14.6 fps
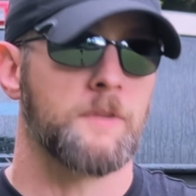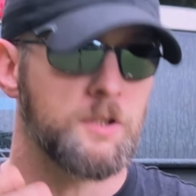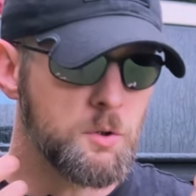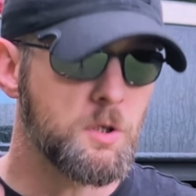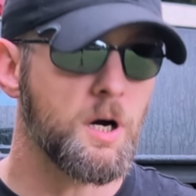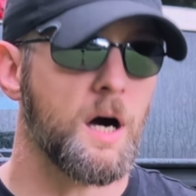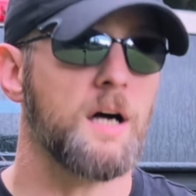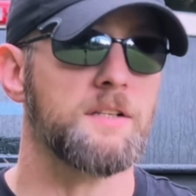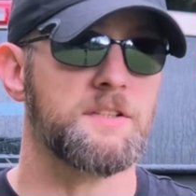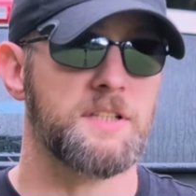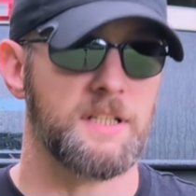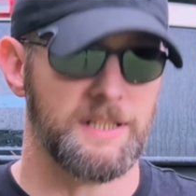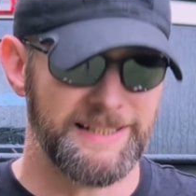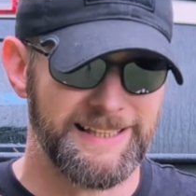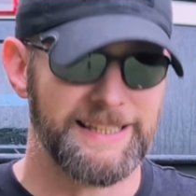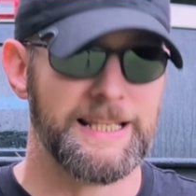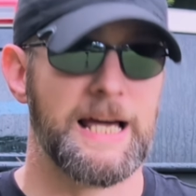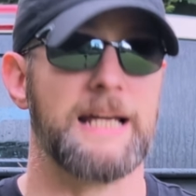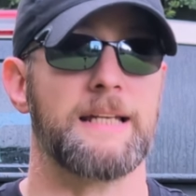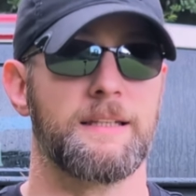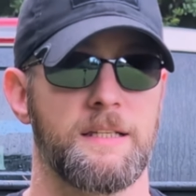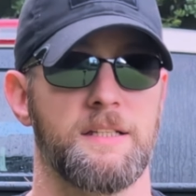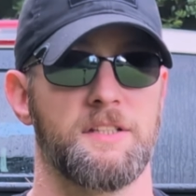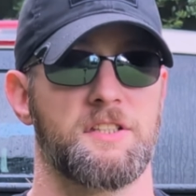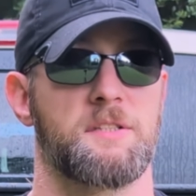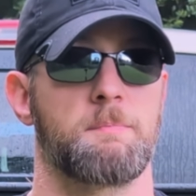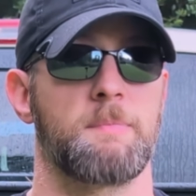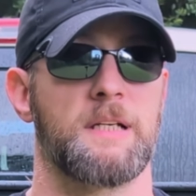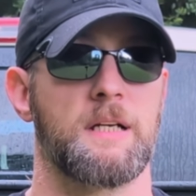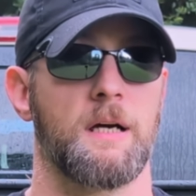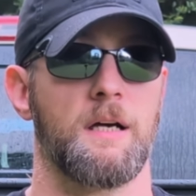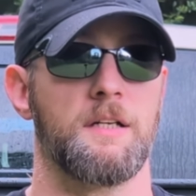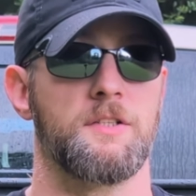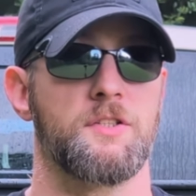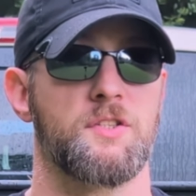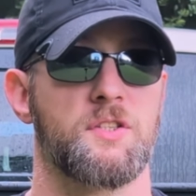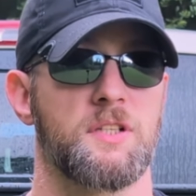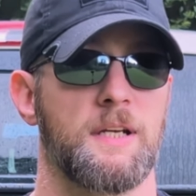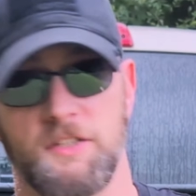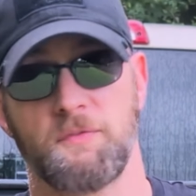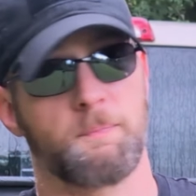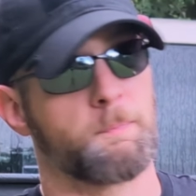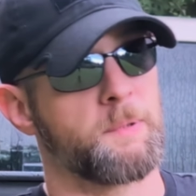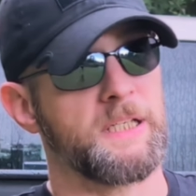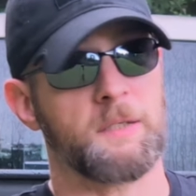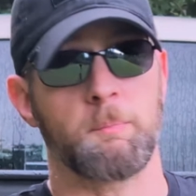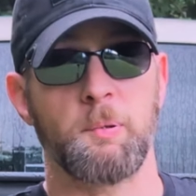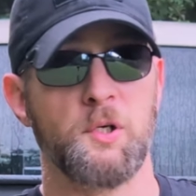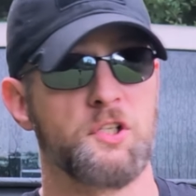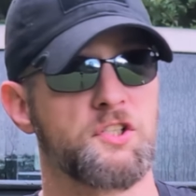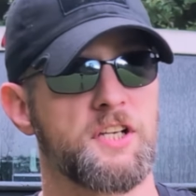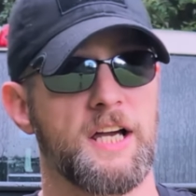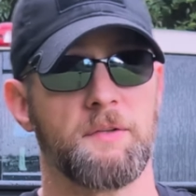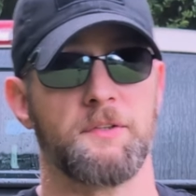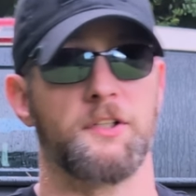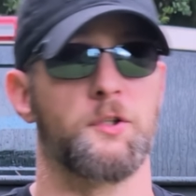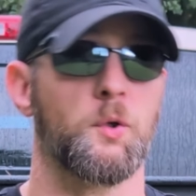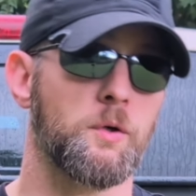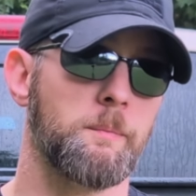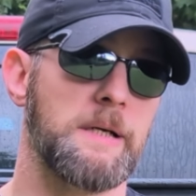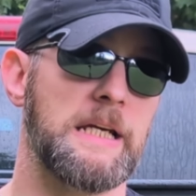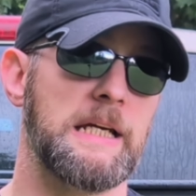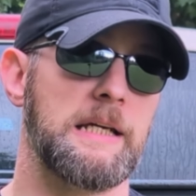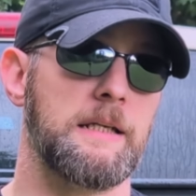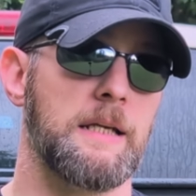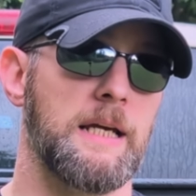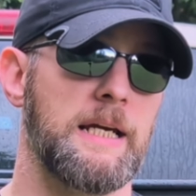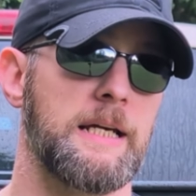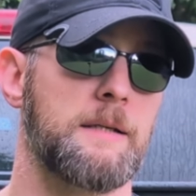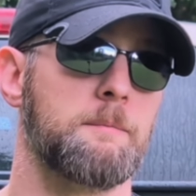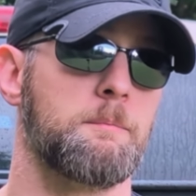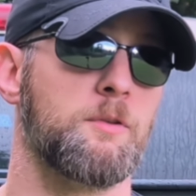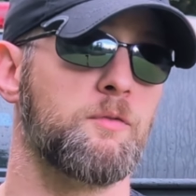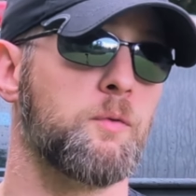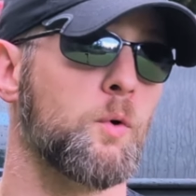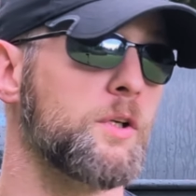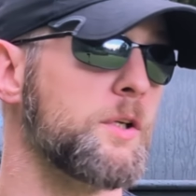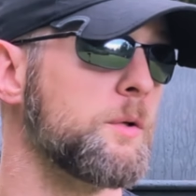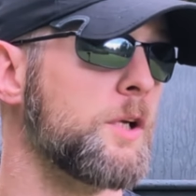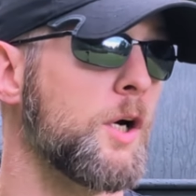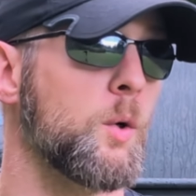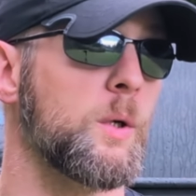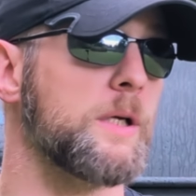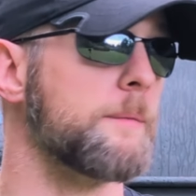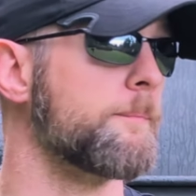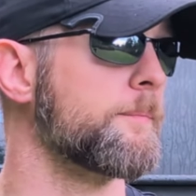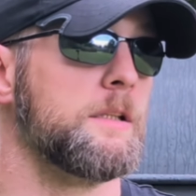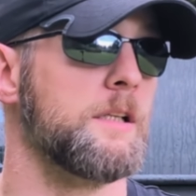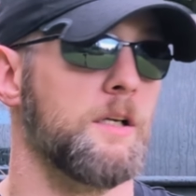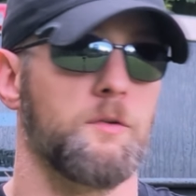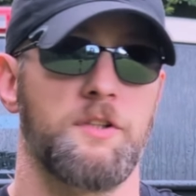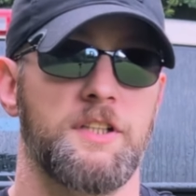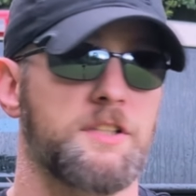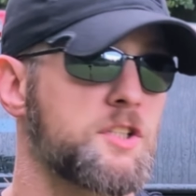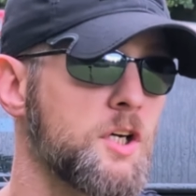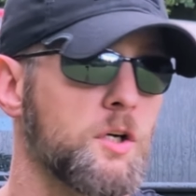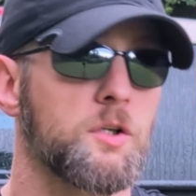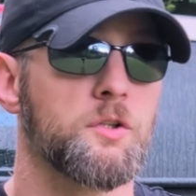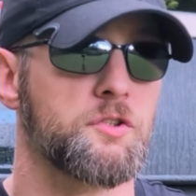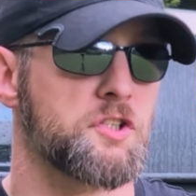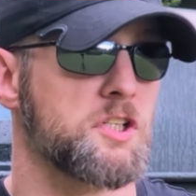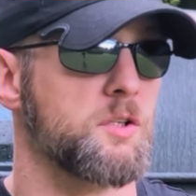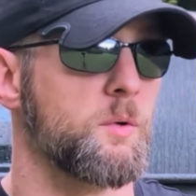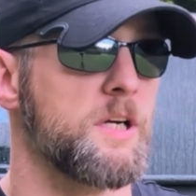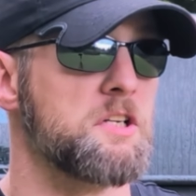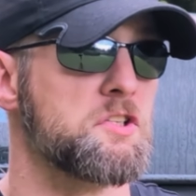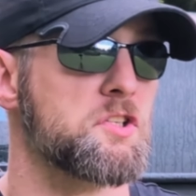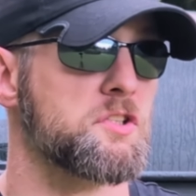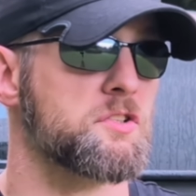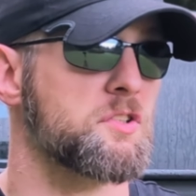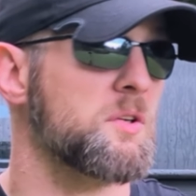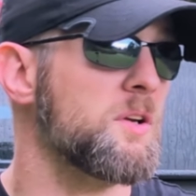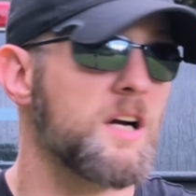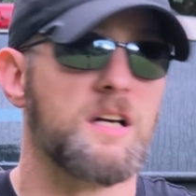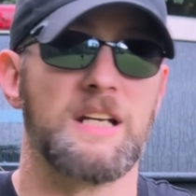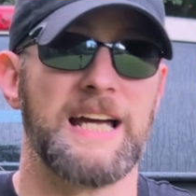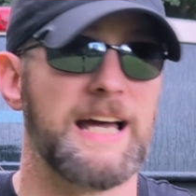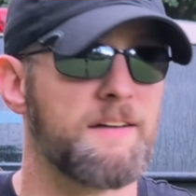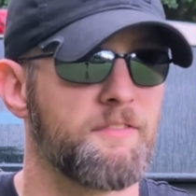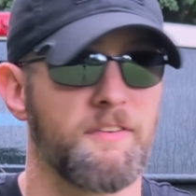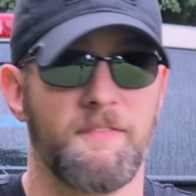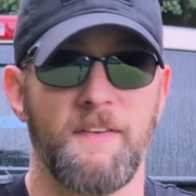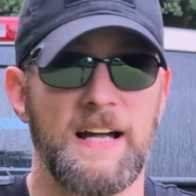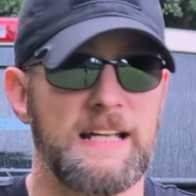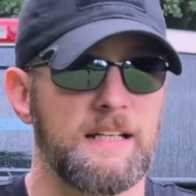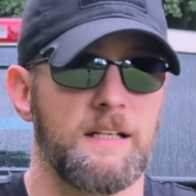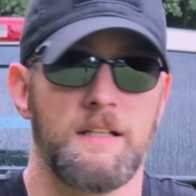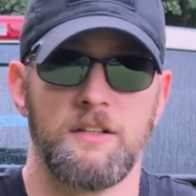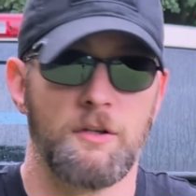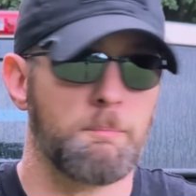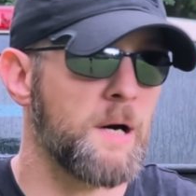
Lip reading: to content like this, because it's being pushed out the door, man. And before you know it, these younger generations, they're not going to have a fight in their